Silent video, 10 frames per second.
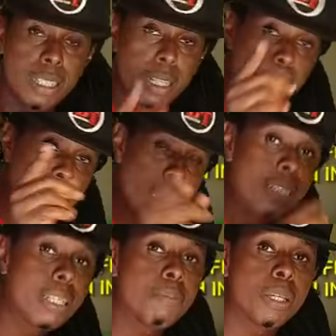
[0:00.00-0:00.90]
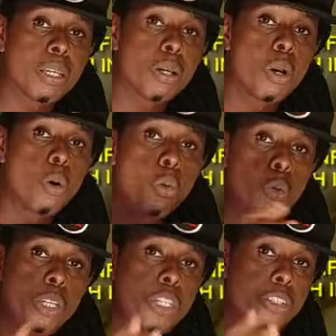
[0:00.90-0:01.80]
the pandemic, we
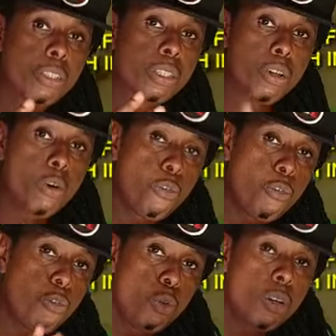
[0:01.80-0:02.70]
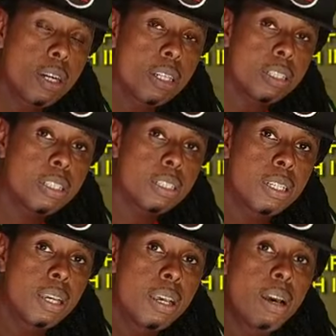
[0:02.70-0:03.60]
should now focus
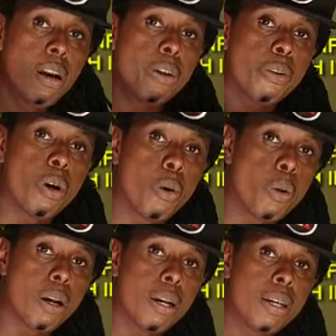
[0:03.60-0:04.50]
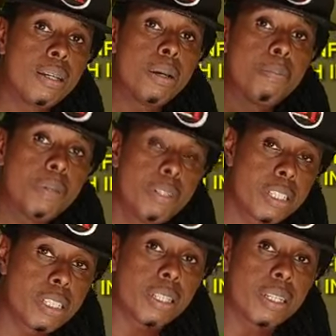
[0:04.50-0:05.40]
on our
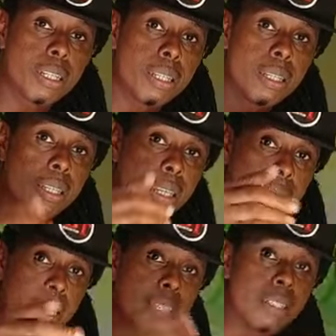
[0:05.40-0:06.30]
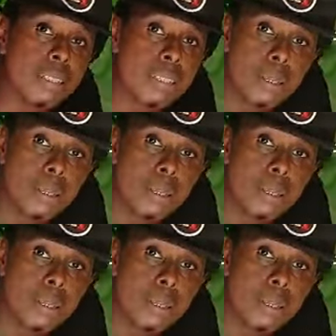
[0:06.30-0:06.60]
personal health.